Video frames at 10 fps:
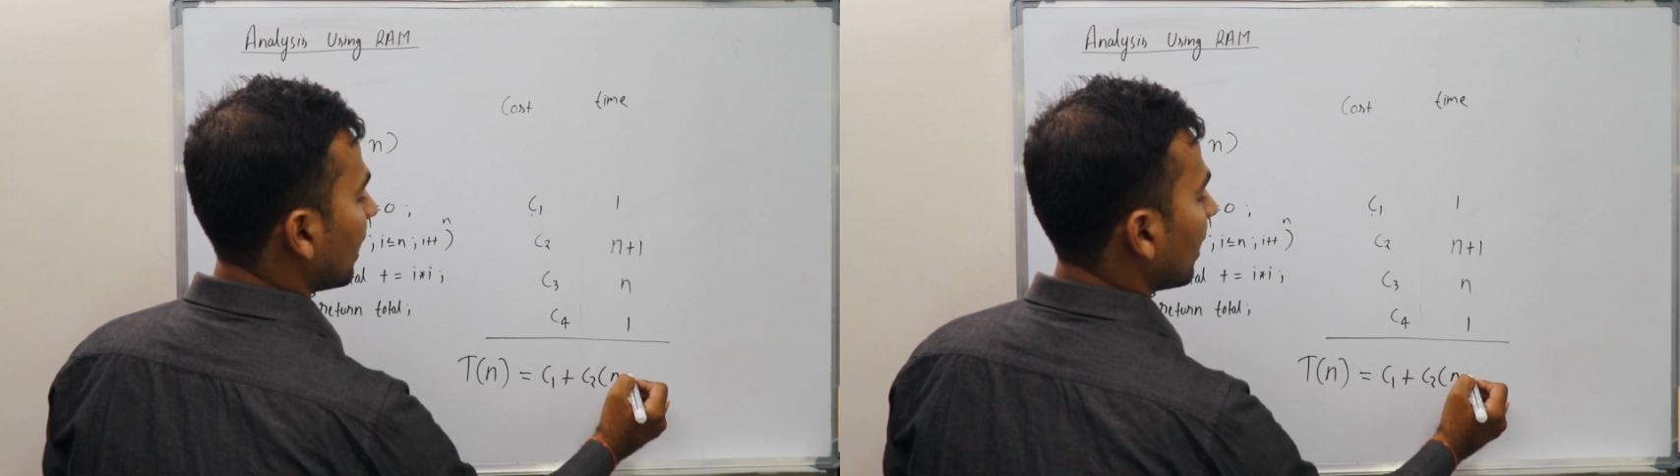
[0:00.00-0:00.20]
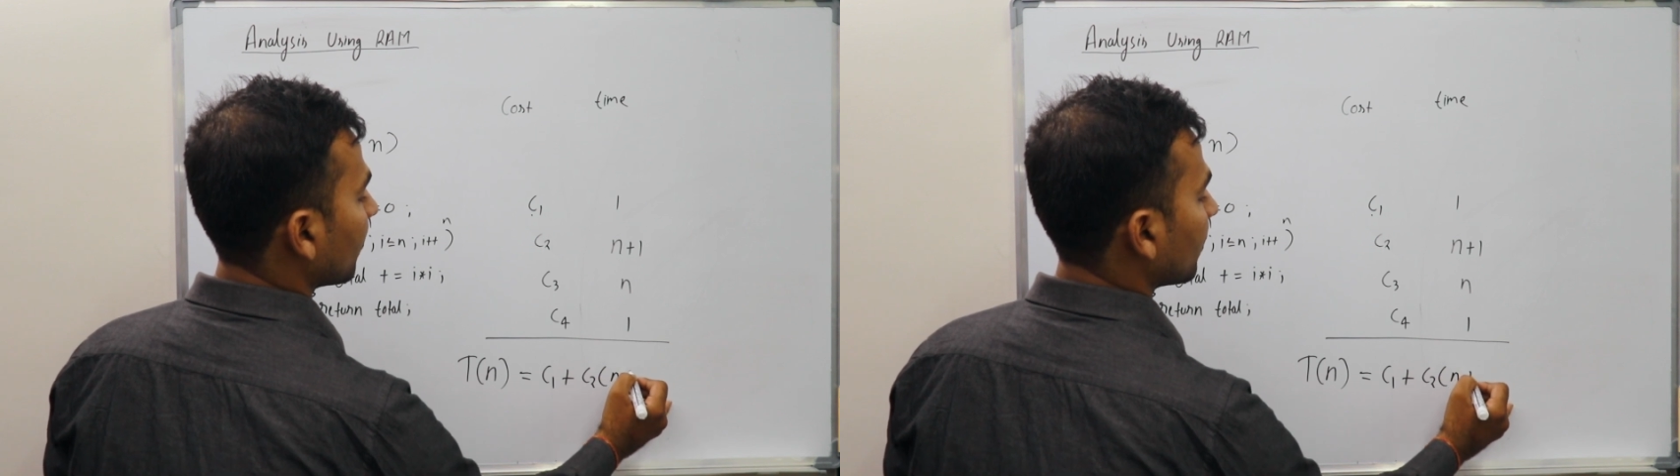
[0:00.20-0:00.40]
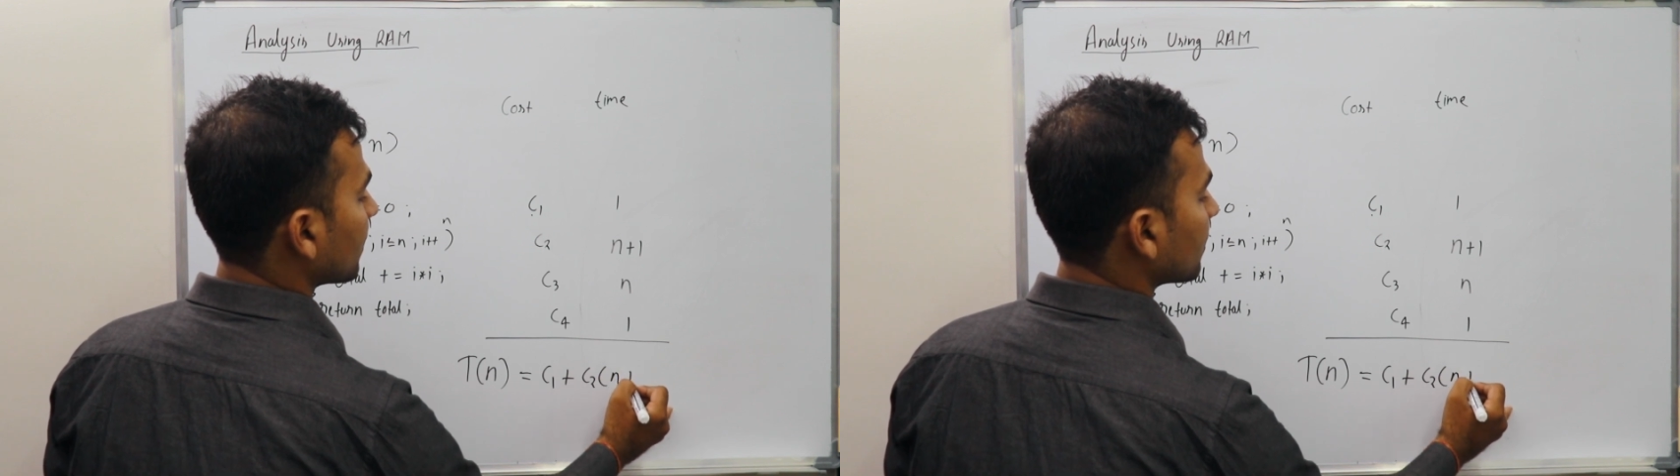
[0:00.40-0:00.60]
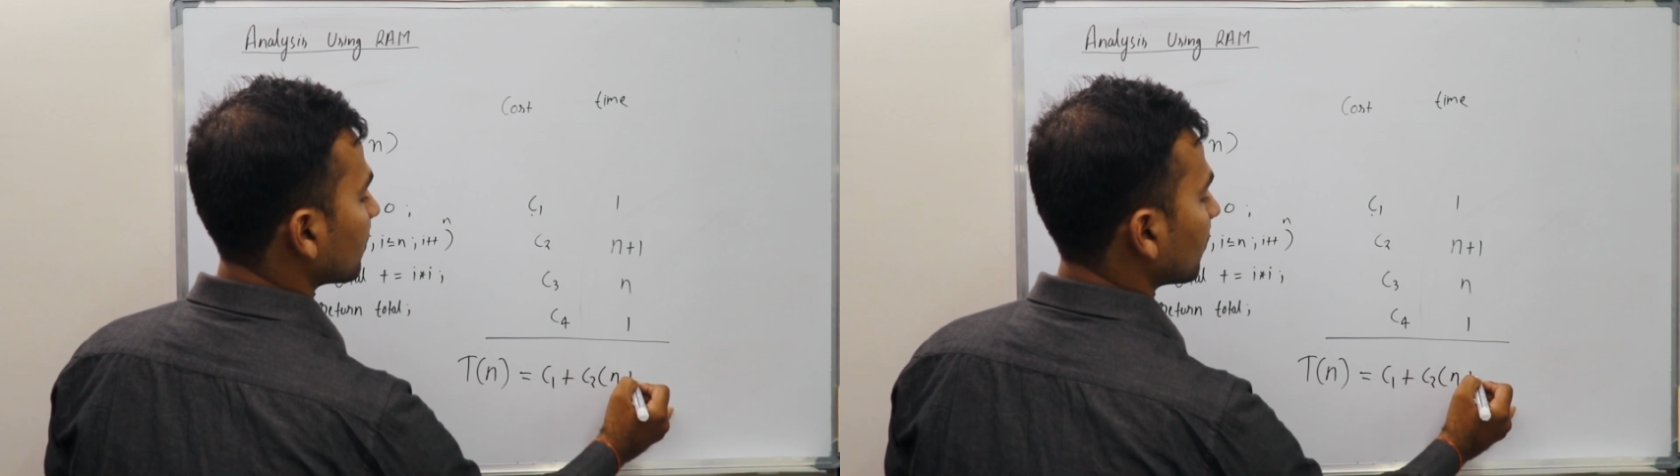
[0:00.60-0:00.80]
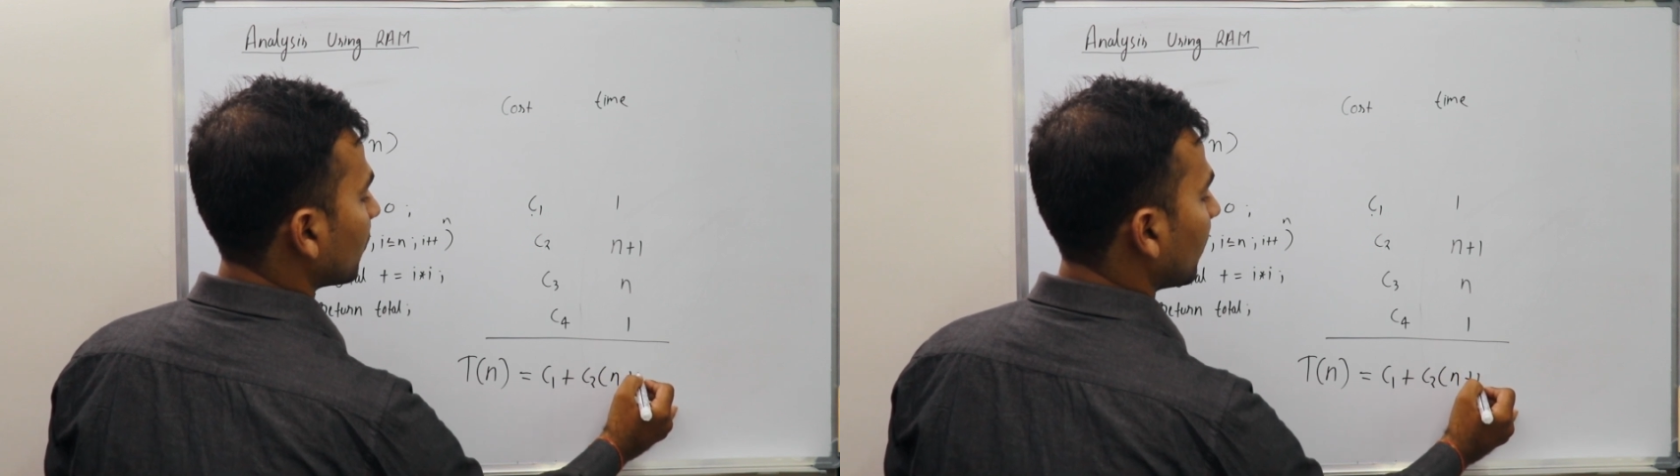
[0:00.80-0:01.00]
N plus
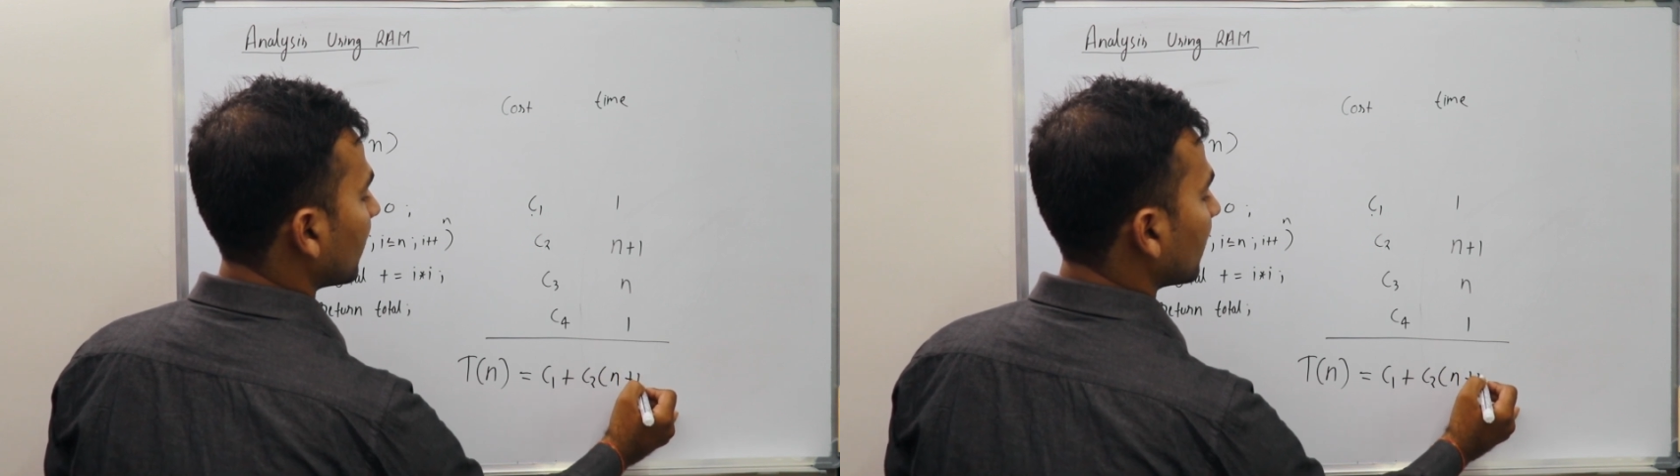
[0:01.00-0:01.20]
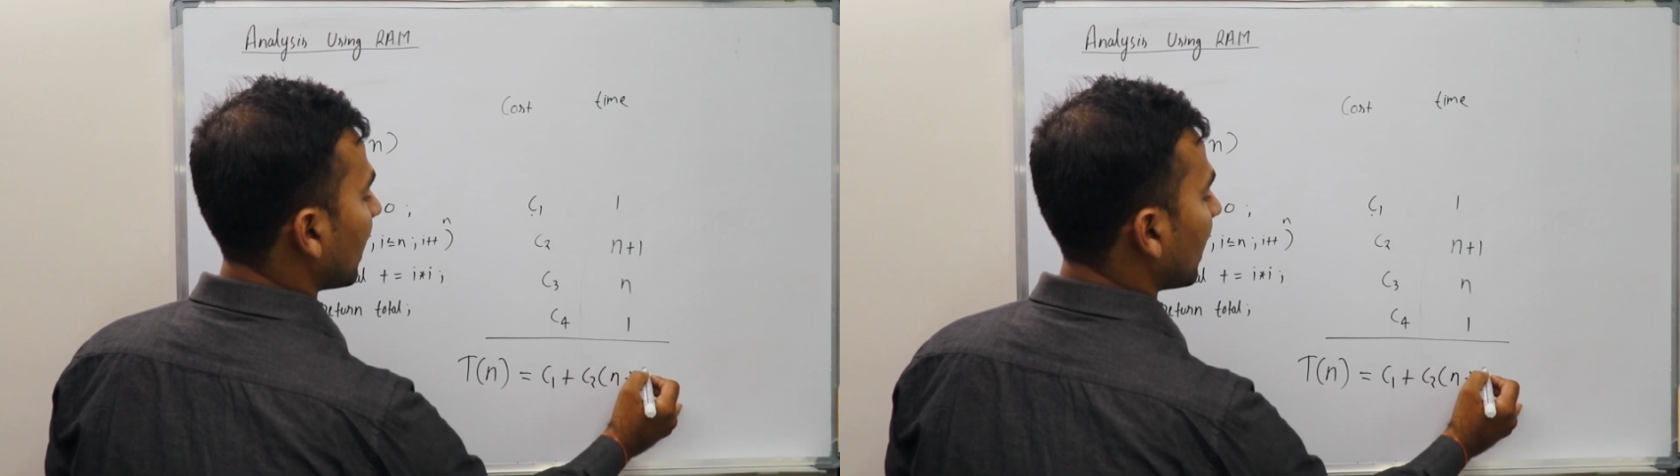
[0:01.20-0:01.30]
1